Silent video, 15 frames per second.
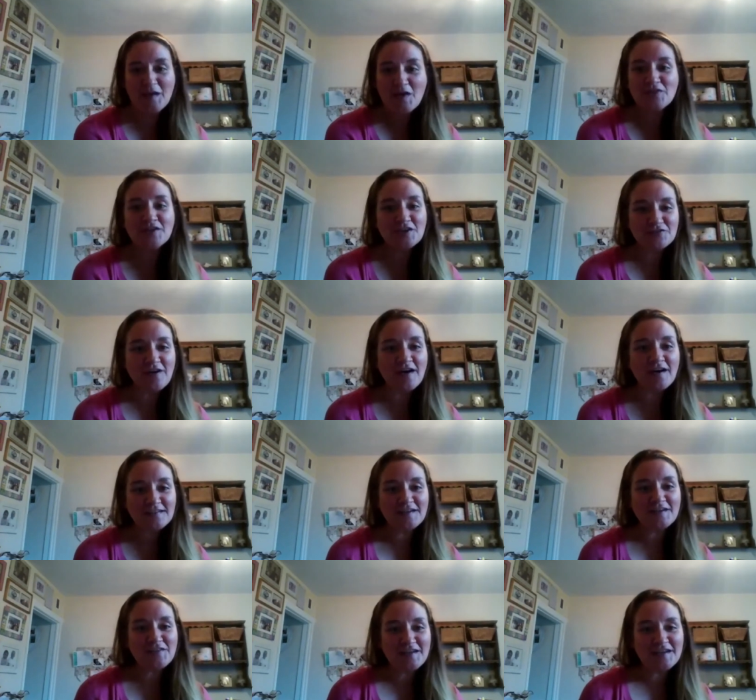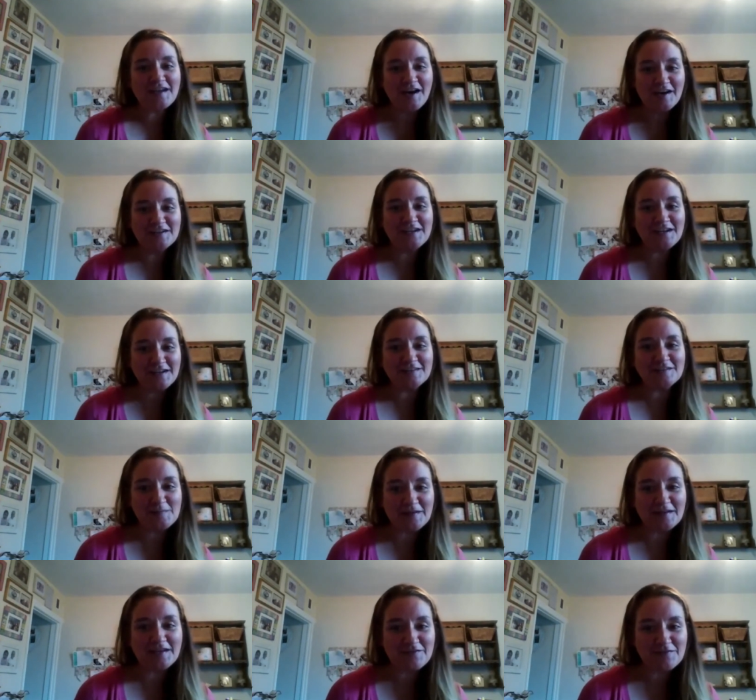The advice I think I need to
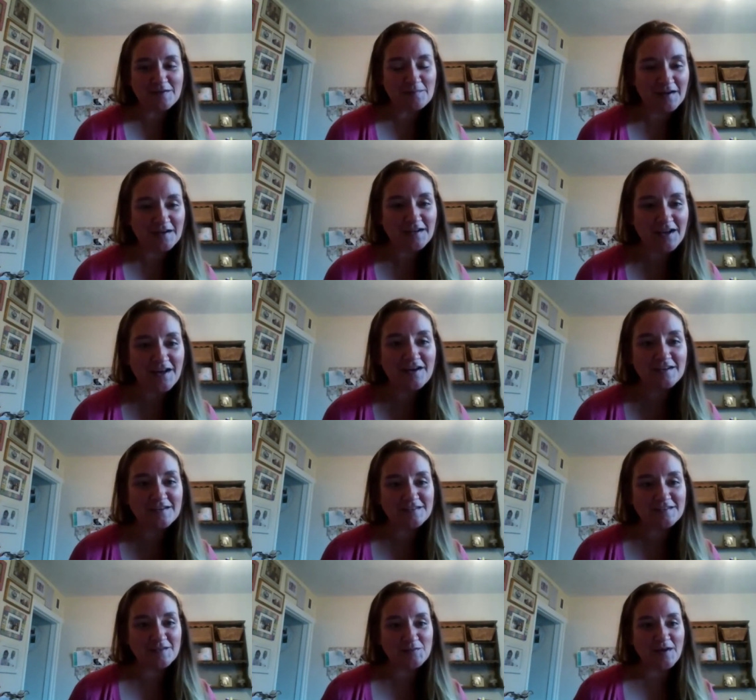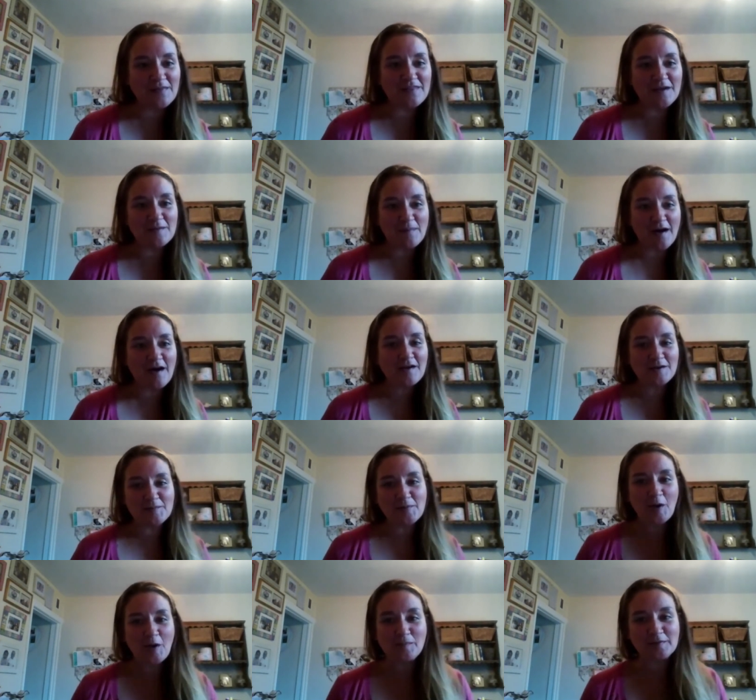be giving my clients is when they buy a
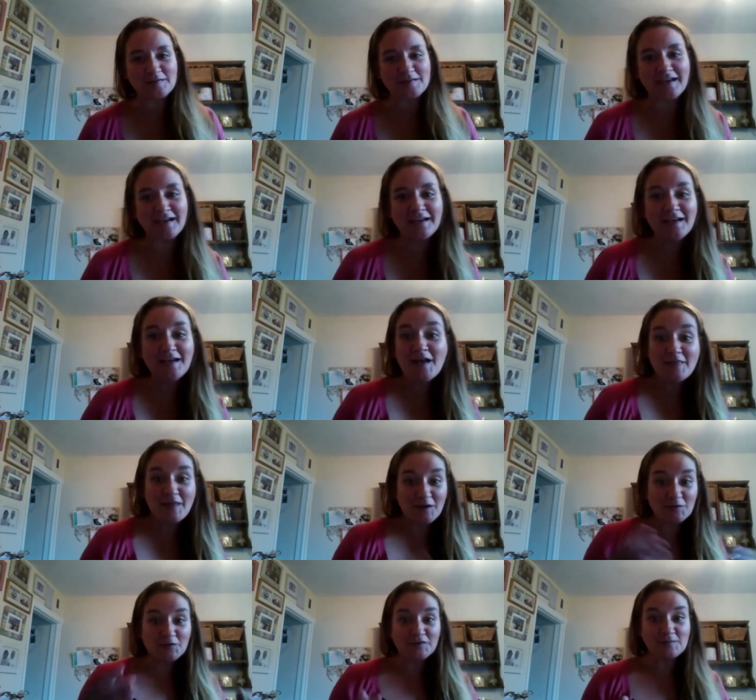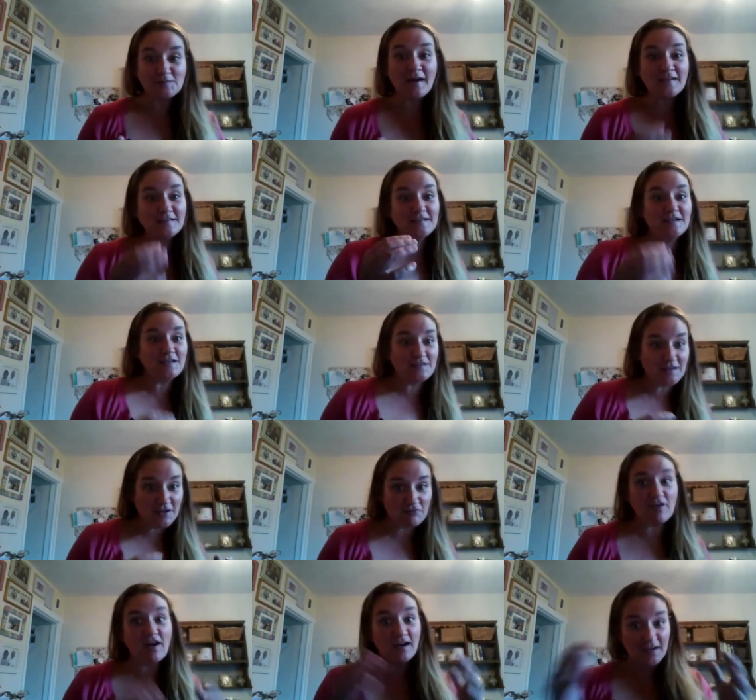property, they'll automatically
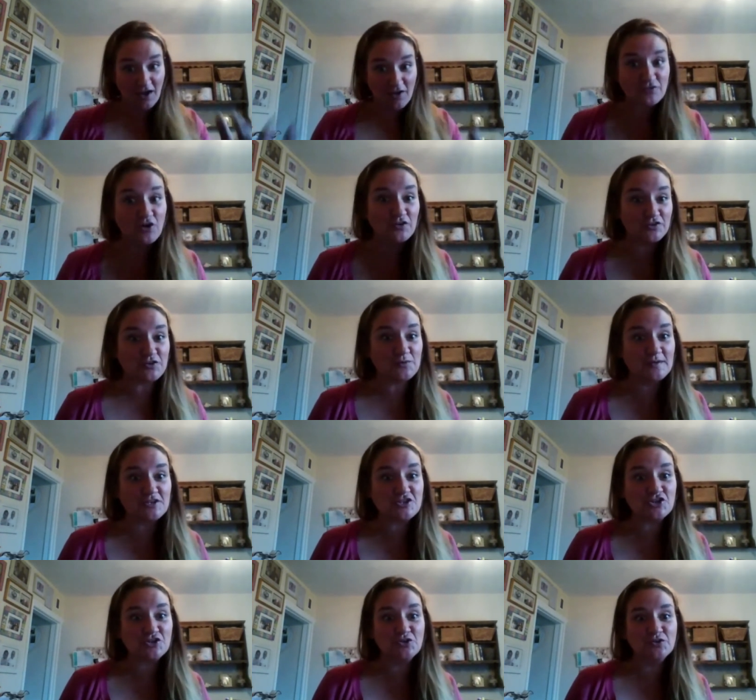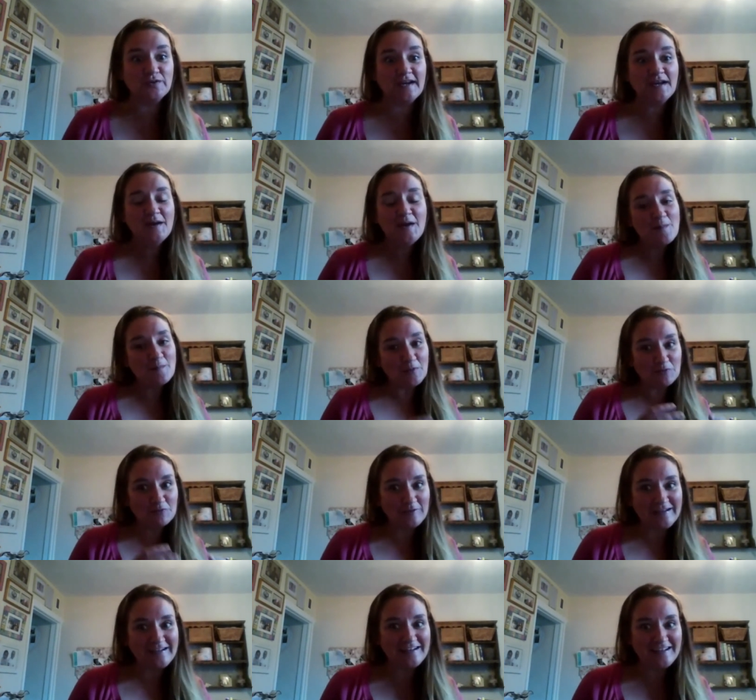think, right, I've got to insure it. But
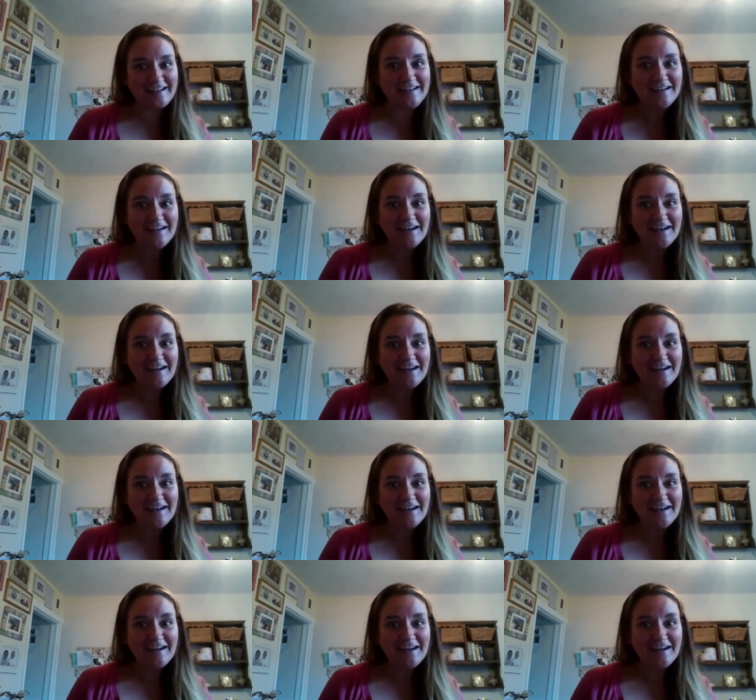really,